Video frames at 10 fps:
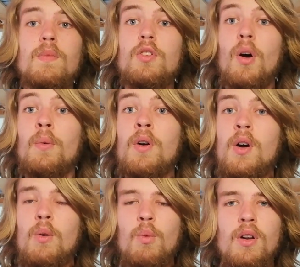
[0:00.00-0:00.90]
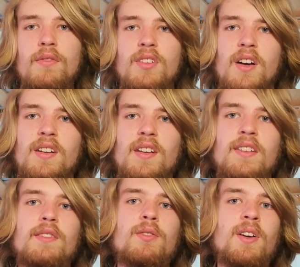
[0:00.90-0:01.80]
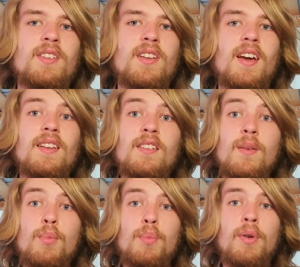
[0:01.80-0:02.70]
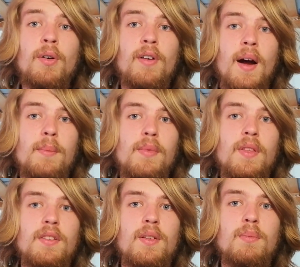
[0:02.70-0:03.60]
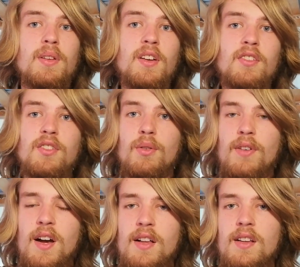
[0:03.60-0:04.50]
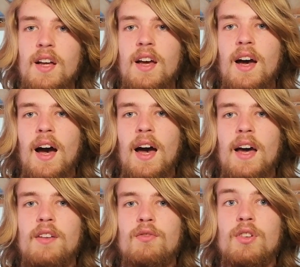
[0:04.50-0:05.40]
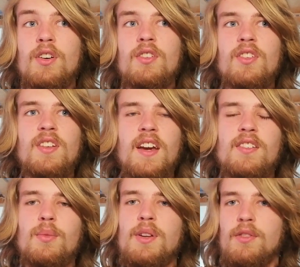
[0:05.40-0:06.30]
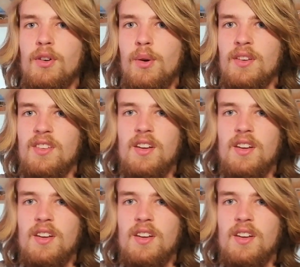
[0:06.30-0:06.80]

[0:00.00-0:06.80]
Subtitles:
So what I've done is I've created a simple program that simply takes a URL and returns the data when you request that